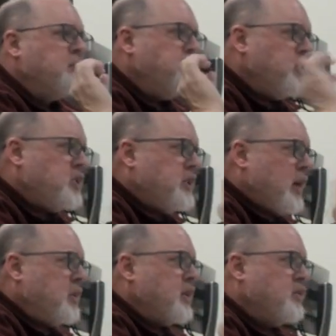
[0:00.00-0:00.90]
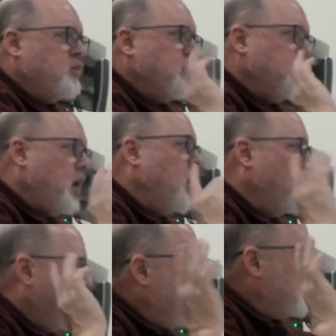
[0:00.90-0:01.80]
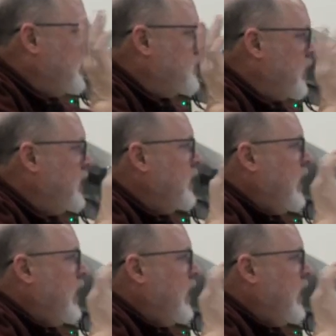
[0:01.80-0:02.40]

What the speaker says: I'm pushing that because, as we know, remember this, right?